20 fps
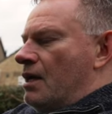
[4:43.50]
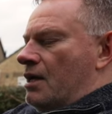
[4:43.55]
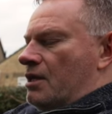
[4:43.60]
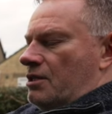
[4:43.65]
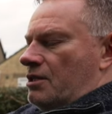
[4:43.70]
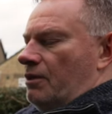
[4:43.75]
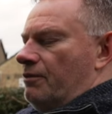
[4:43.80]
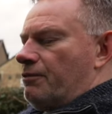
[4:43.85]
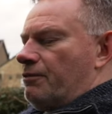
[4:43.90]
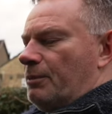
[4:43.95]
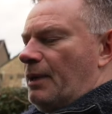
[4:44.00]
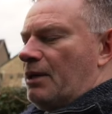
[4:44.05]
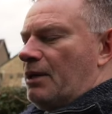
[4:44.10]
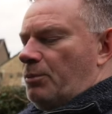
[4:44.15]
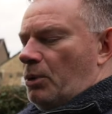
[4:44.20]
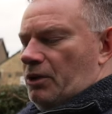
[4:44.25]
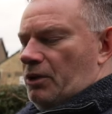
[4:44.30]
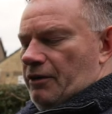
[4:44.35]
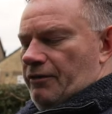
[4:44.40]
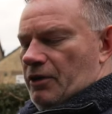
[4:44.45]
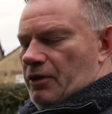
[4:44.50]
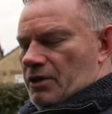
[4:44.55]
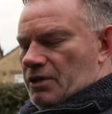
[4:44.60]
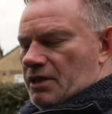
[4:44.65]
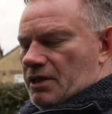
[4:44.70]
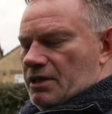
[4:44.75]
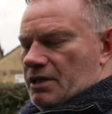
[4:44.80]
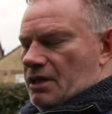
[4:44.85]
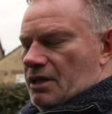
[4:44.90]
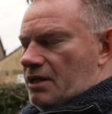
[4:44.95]
So from that point of view,
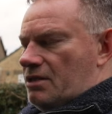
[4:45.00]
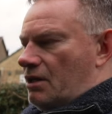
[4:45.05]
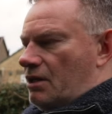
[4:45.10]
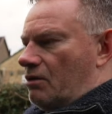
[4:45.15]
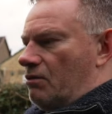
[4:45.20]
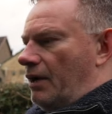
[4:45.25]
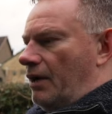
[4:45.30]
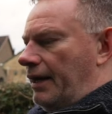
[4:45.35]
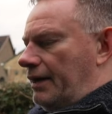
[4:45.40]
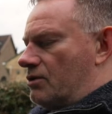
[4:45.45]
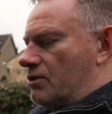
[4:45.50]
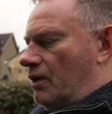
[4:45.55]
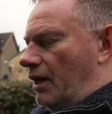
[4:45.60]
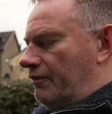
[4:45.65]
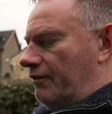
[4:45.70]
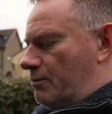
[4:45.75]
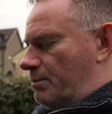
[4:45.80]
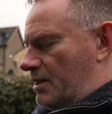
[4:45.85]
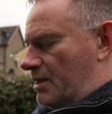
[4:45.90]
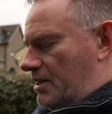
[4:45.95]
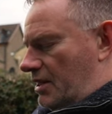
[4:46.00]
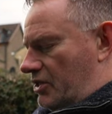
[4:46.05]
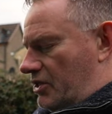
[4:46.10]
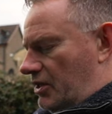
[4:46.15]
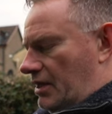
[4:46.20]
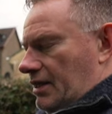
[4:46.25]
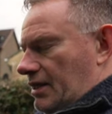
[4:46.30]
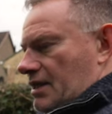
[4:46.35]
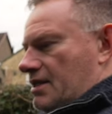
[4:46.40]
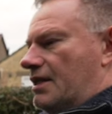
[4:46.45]
it's a great driving position.
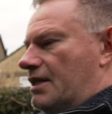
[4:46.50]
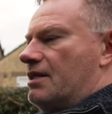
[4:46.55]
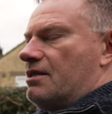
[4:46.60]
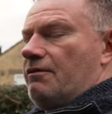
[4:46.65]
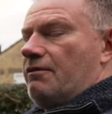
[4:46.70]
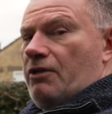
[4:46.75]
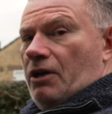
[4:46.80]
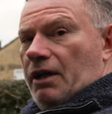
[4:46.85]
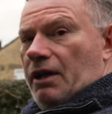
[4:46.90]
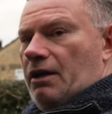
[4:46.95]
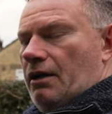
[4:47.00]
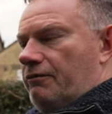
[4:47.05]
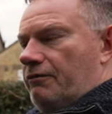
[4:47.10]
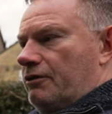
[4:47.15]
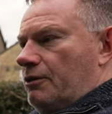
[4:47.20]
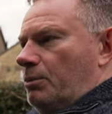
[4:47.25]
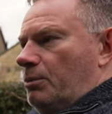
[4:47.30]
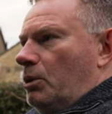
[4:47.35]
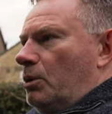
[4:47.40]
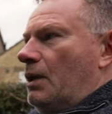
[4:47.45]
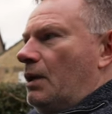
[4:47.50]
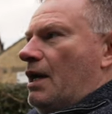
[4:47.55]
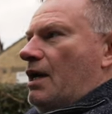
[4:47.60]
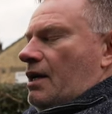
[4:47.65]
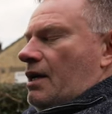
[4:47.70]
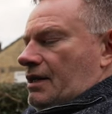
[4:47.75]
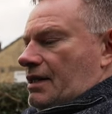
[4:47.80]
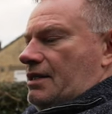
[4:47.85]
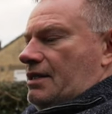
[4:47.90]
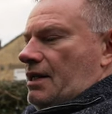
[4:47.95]
Then the seats are very comfortable.
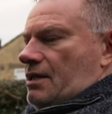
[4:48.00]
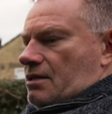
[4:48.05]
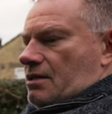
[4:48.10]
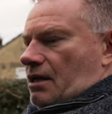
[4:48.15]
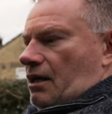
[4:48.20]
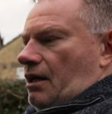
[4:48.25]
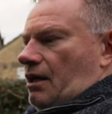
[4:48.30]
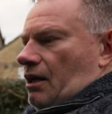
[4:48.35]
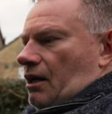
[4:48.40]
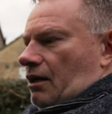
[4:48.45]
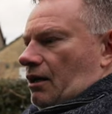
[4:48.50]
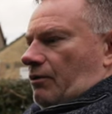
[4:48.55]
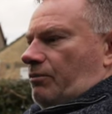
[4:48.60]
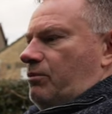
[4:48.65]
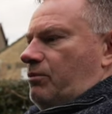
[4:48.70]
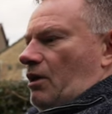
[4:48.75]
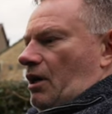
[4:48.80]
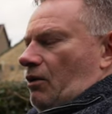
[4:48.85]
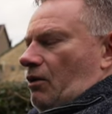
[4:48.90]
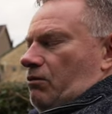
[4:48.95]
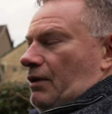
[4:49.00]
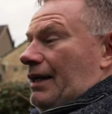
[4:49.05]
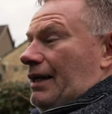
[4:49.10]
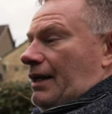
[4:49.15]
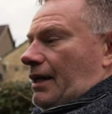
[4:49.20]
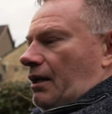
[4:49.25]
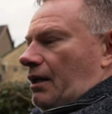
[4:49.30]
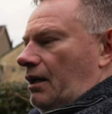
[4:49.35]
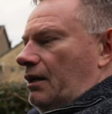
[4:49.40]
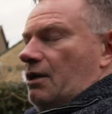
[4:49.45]
The seats are
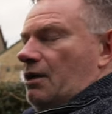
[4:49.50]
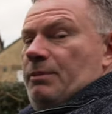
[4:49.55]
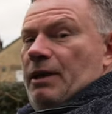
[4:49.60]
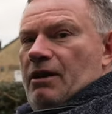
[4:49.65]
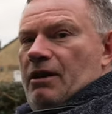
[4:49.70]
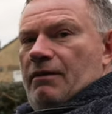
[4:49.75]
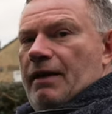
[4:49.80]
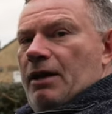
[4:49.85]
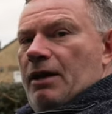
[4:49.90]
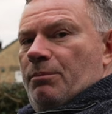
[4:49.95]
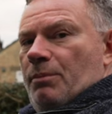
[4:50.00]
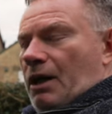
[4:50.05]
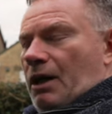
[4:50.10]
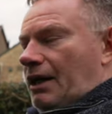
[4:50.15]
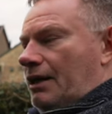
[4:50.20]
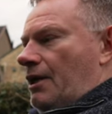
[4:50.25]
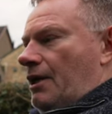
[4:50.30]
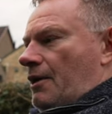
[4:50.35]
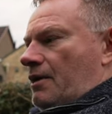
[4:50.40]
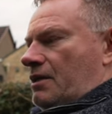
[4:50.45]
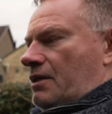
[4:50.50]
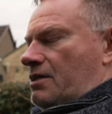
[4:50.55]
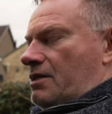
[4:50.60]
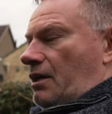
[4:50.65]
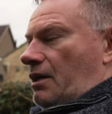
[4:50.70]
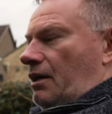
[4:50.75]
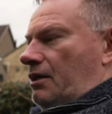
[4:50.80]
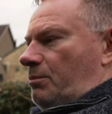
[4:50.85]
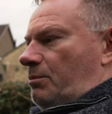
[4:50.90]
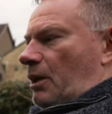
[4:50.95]
really hugging me around the
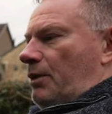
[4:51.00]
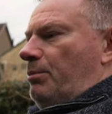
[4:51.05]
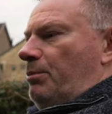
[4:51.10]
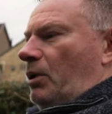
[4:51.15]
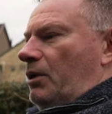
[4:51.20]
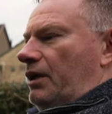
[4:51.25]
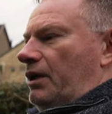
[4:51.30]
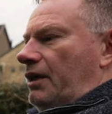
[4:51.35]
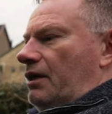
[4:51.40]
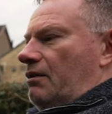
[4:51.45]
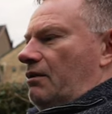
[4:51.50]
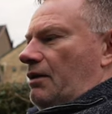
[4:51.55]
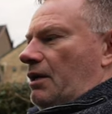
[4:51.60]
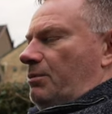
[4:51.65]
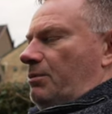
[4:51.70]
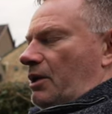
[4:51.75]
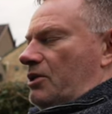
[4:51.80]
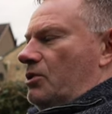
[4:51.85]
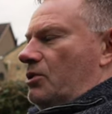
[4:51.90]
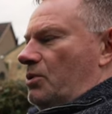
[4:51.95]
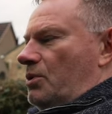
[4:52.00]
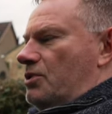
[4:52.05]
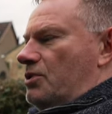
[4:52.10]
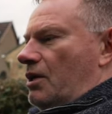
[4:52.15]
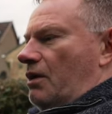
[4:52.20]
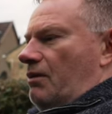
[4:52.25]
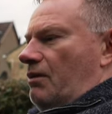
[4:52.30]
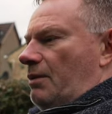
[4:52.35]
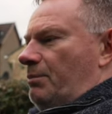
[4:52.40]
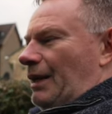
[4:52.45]
side of my body, around my torso,
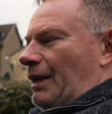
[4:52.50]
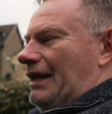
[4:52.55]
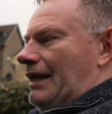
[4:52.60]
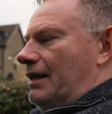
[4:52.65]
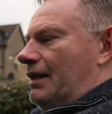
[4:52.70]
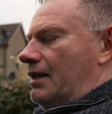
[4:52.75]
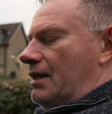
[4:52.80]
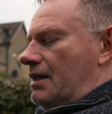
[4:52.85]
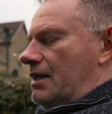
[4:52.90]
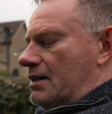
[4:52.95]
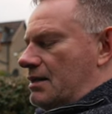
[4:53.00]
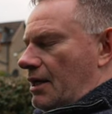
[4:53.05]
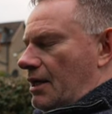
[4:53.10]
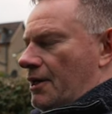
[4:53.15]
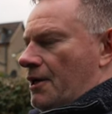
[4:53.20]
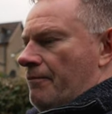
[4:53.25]
around my kidneys.